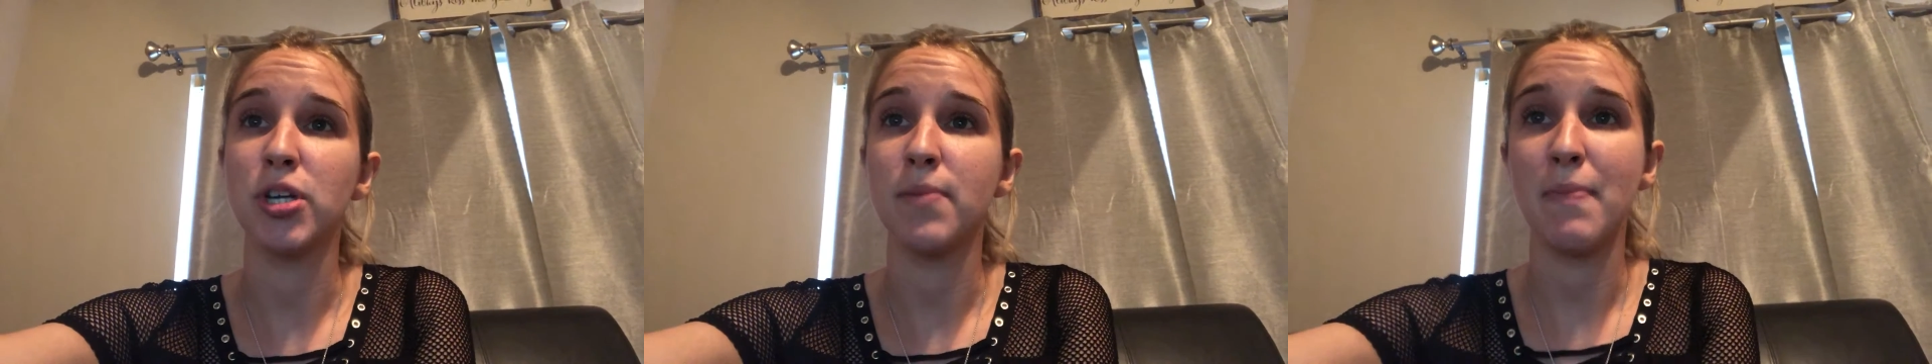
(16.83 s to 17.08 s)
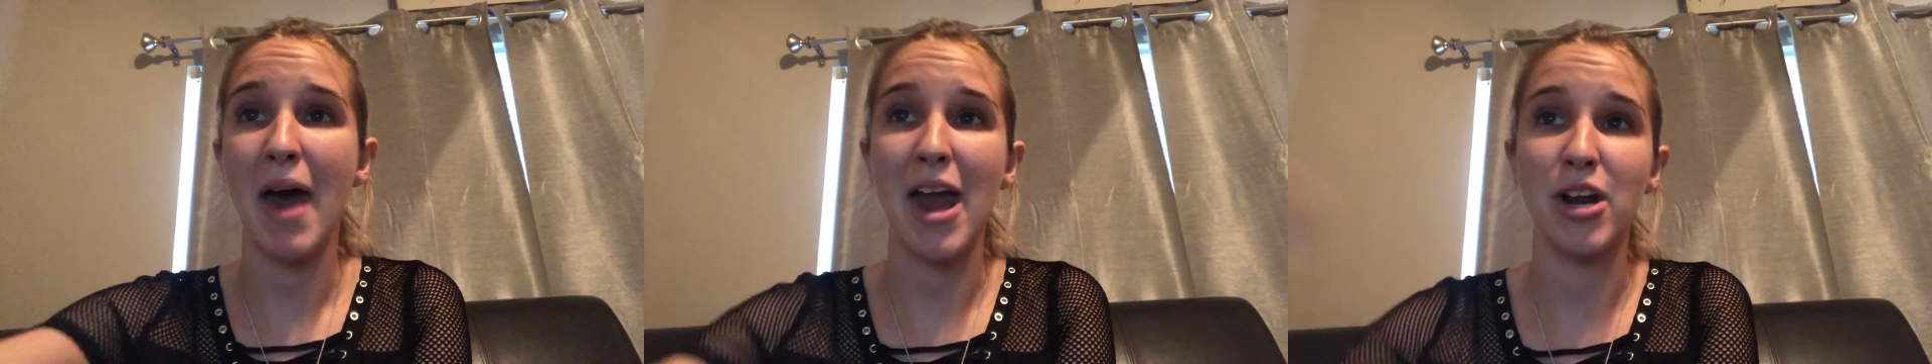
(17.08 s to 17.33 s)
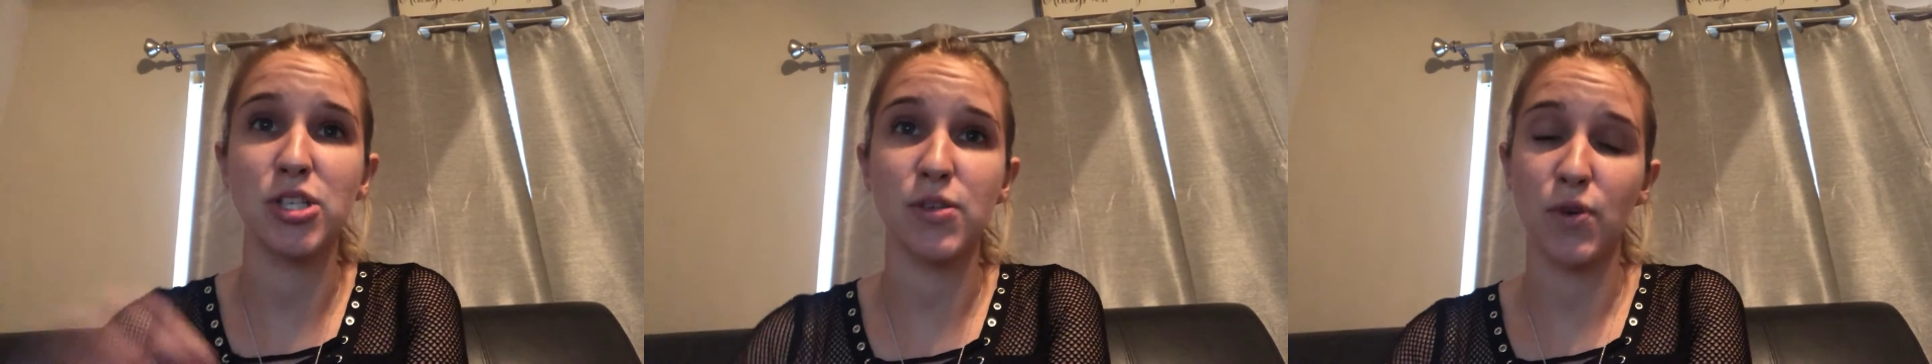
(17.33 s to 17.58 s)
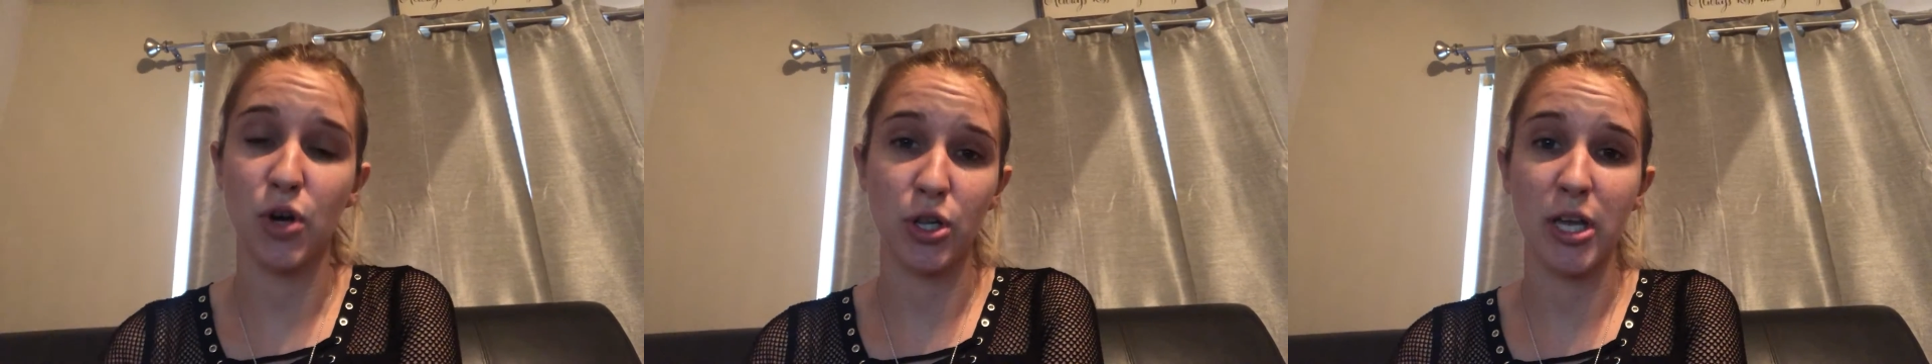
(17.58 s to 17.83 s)
in patterns
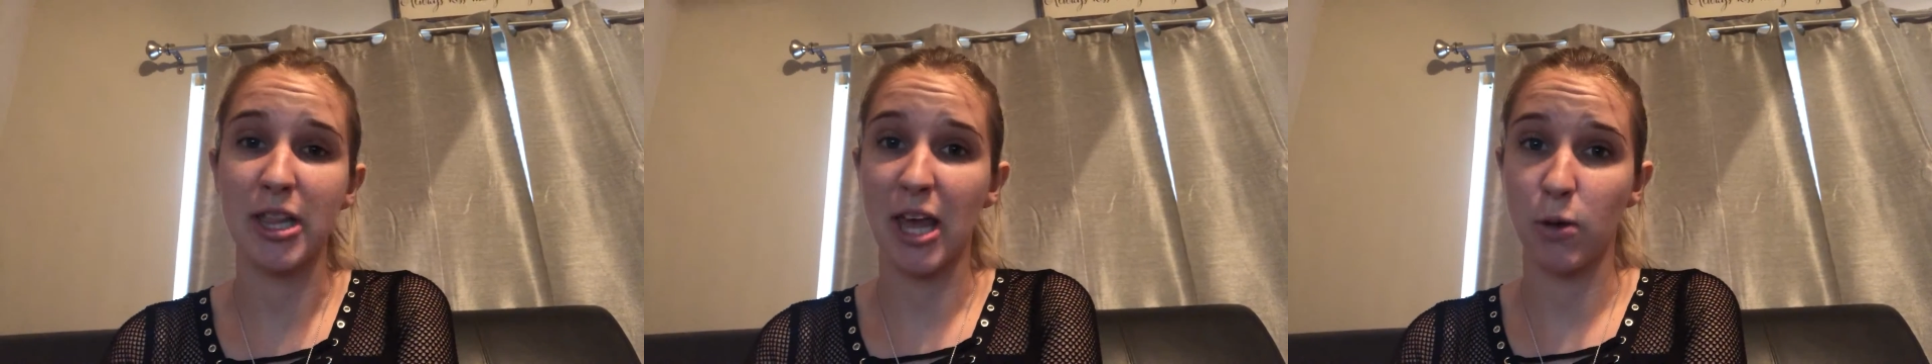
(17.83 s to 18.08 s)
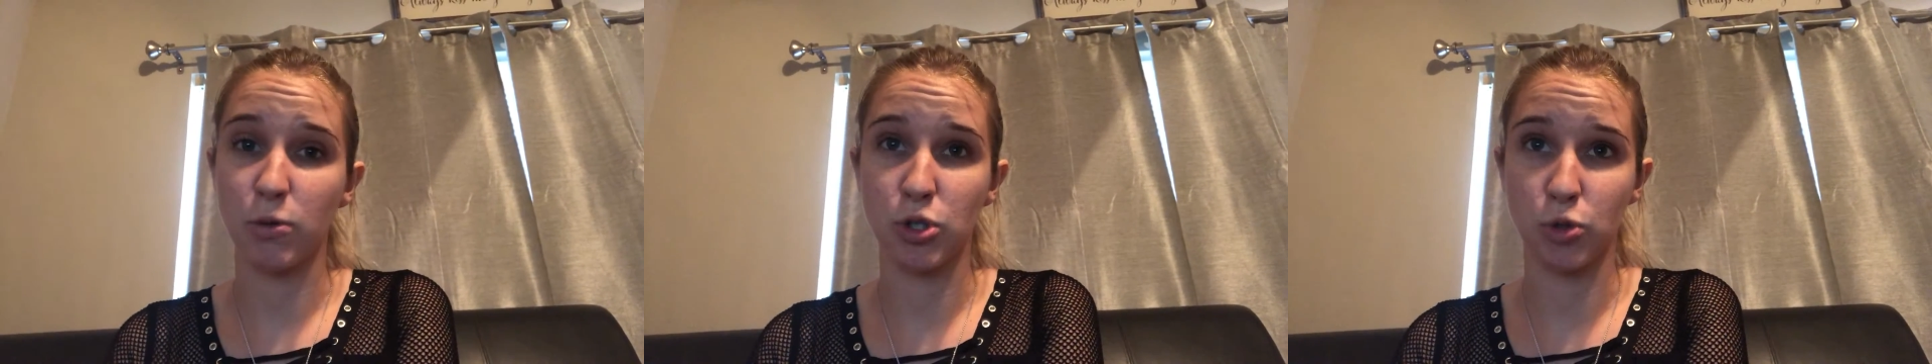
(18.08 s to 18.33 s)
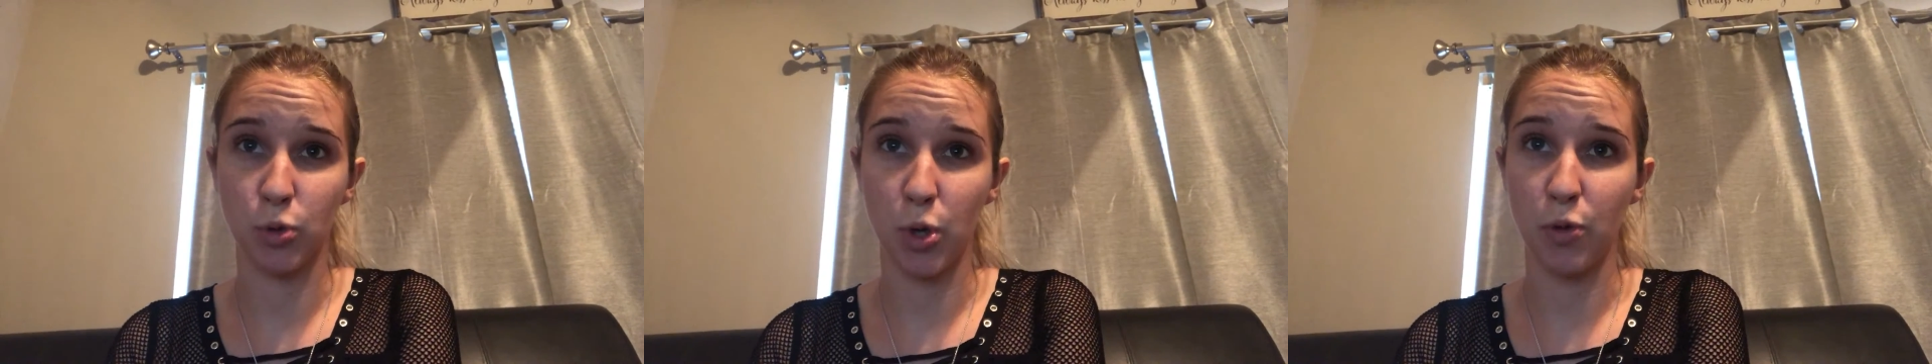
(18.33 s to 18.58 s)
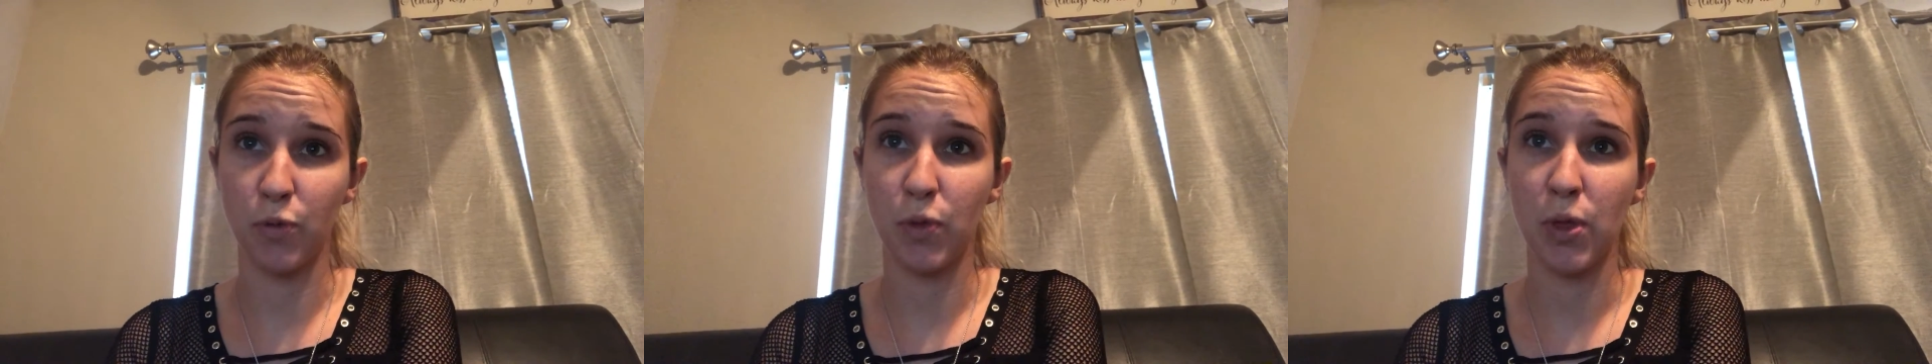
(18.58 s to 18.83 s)
of early language
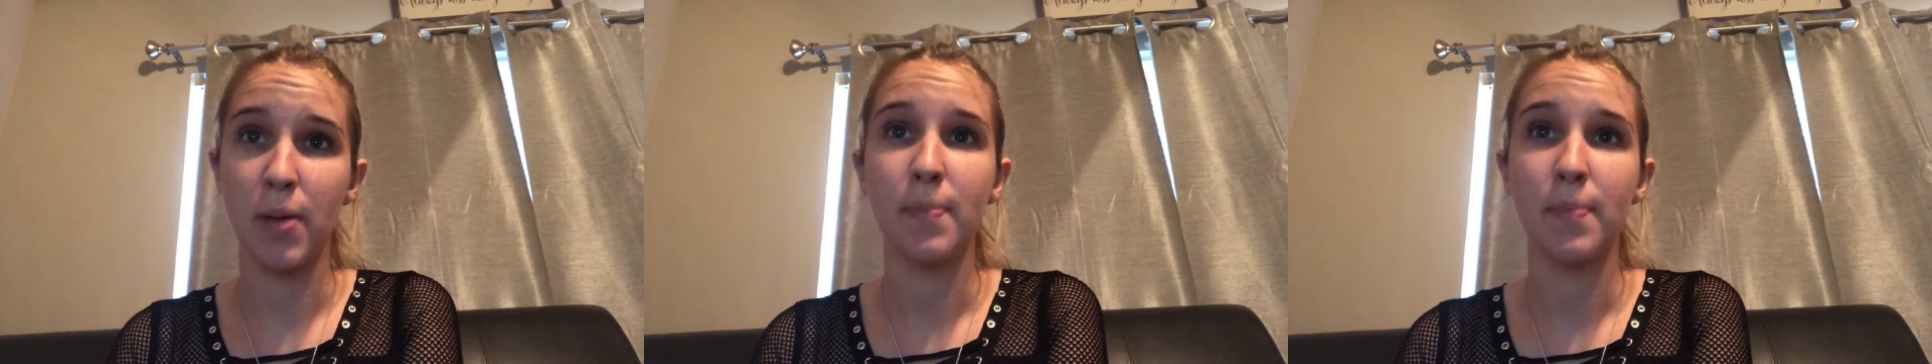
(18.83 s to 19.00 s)
growth.